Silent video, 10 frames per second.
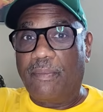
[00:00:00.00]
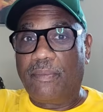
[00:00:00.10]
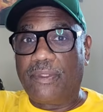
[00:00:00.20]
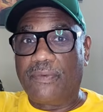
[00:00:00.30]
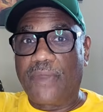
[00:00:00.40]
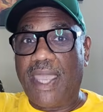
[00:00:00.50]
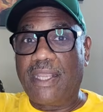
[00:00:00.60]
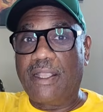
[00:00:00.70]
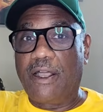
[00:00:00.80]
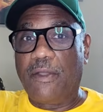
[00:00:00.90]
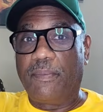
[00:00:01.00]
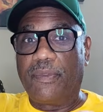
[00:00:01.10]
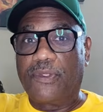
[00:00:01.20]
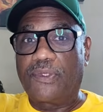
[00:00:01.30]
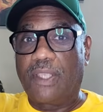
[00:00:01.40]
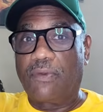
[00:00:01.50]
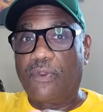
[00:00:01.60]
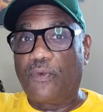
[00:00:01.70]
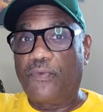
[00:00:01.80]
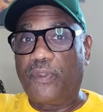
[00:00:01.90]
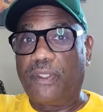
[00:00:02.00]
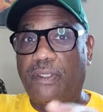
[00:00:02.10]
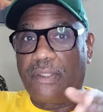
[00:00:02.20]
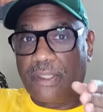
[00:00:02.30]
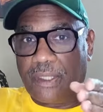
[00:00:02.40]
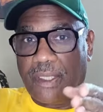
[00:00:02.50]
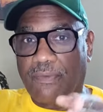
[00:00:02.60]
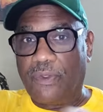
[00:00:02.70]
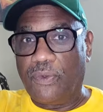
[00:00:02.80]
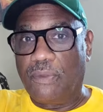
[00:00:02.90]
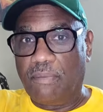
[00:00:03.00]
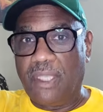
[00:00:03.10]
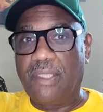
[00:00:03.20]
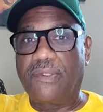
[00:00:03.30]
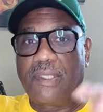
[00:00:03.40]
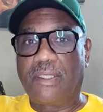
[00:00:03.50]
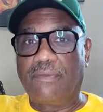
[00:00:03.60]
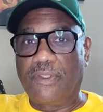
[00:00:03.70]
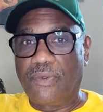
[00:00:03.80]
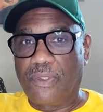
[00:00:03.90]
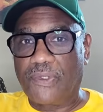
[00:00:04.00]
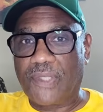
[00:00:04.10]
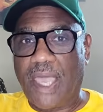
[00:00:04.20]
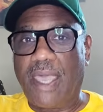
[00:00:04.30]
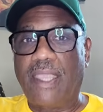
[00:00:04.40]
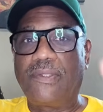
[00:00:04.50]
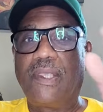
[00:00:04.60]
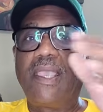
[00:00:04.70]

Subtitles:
dividing up the stereo field and giving you the mids and giving you the sides